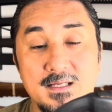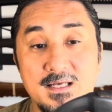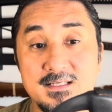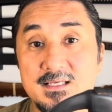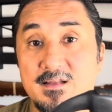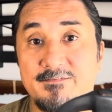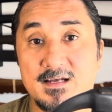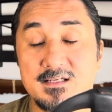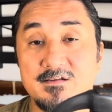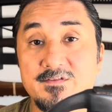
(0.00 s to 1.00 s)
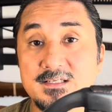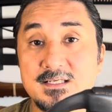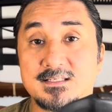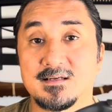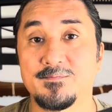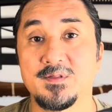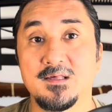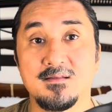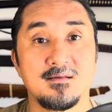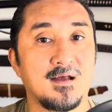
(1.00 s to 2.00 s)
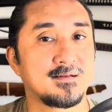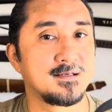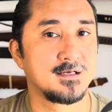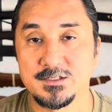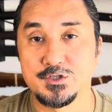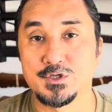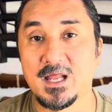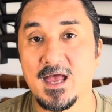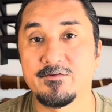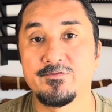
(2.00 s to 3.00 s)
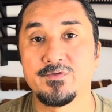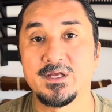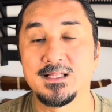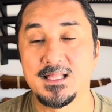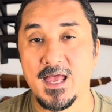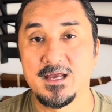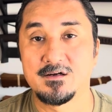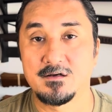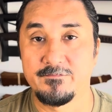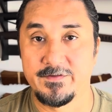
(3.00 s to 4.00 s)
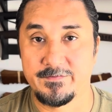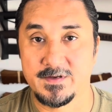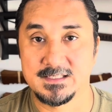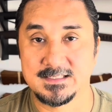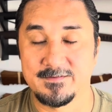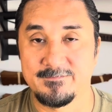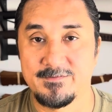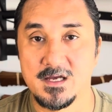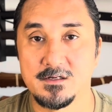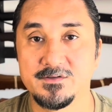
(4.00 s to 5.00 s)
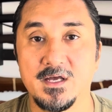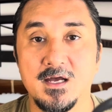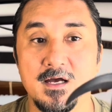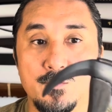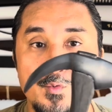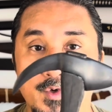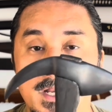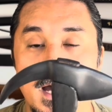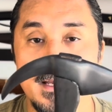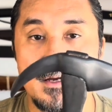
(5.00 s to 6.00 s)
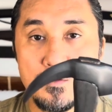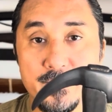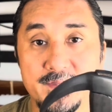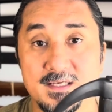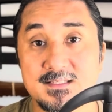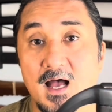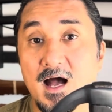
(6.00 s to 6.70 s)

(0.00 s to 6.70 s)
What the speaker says: is it effective? Is it something that, should every layer of defense have failed, would I go with this?